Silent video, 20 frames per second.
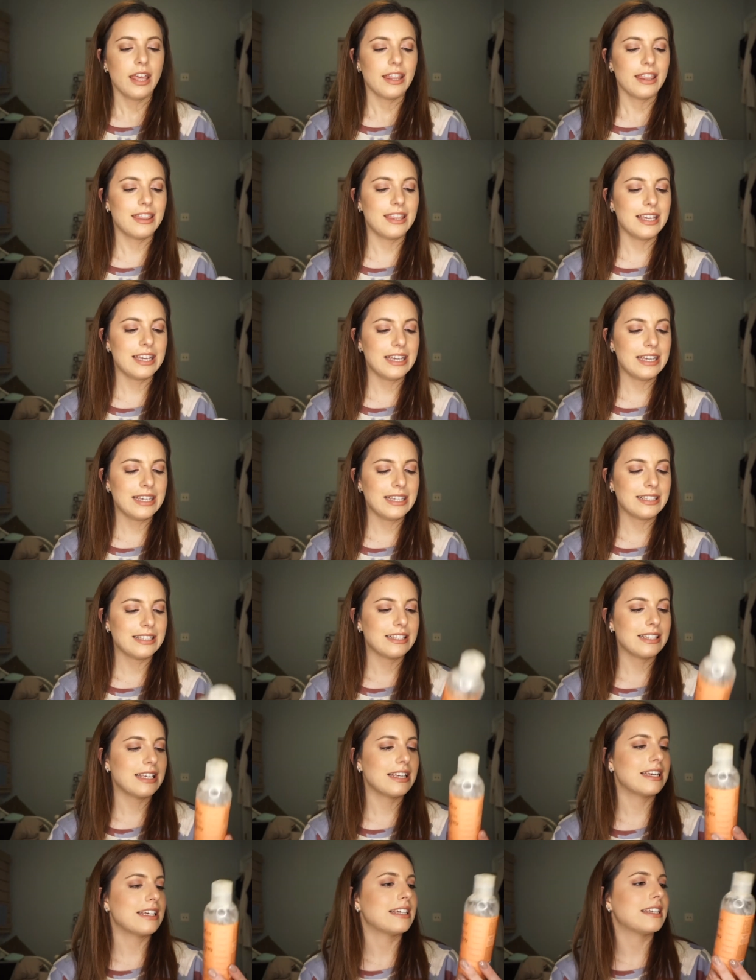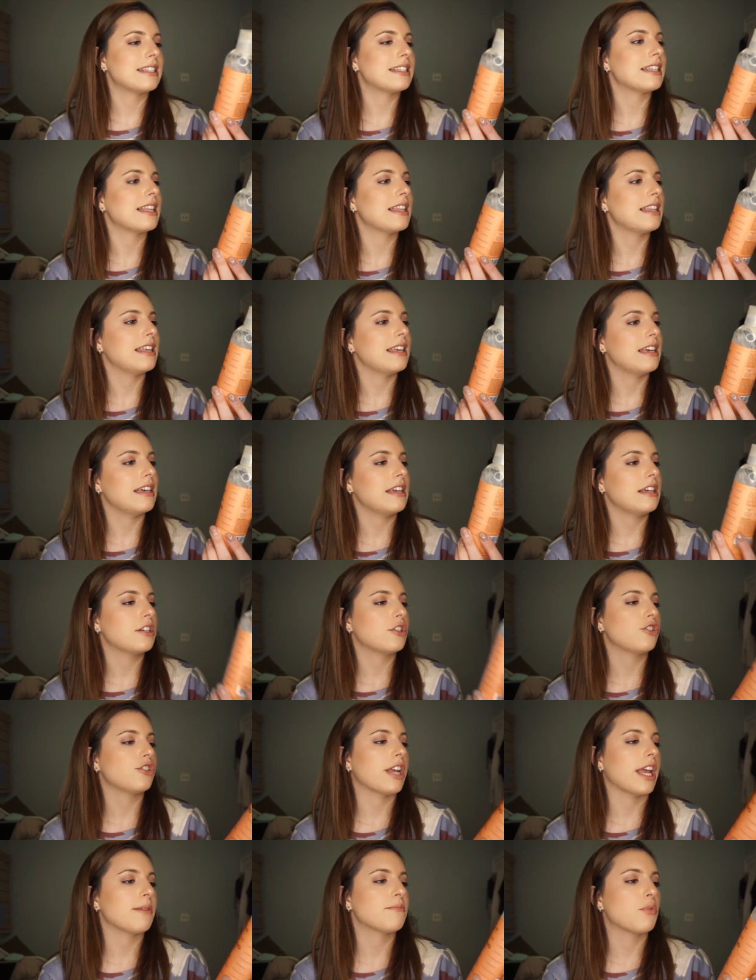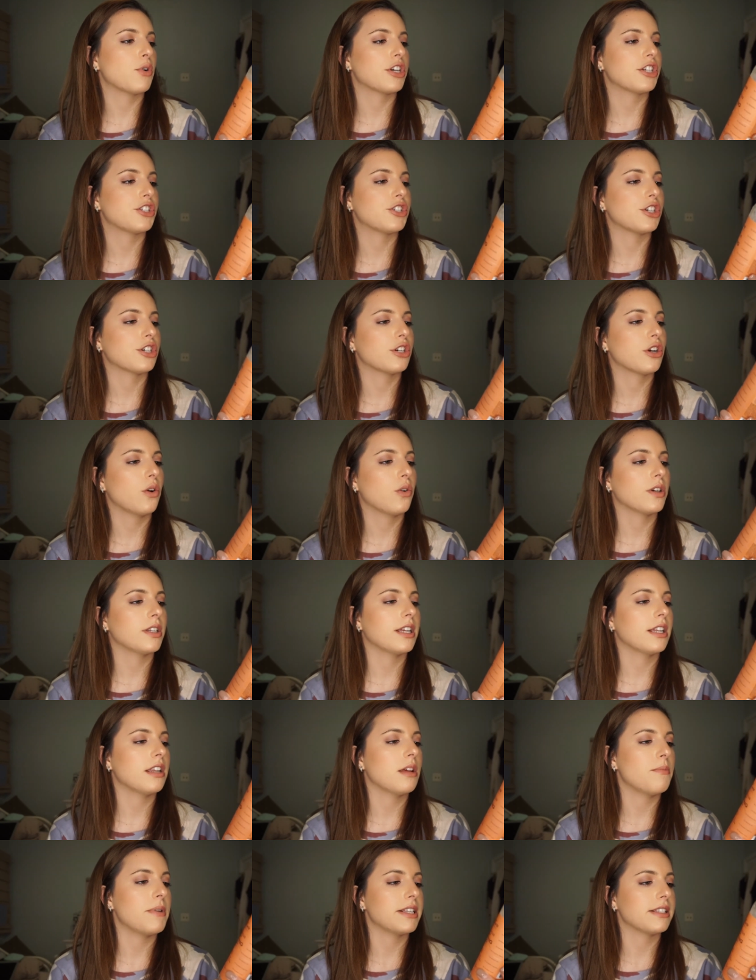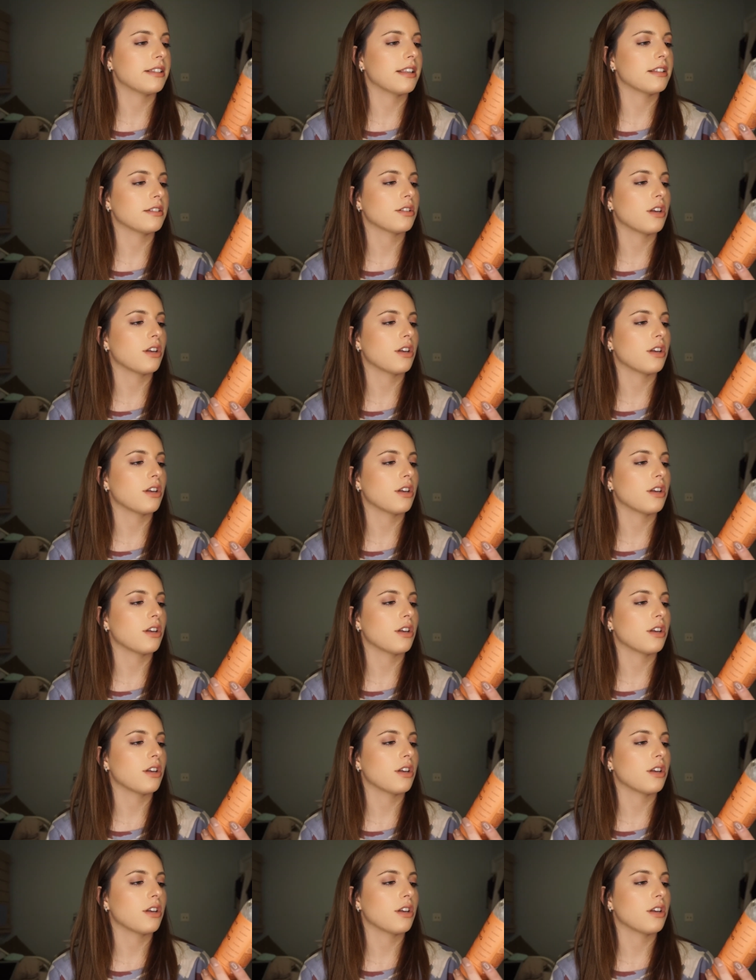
This is the SheaMoisture Coconut and Hibiscus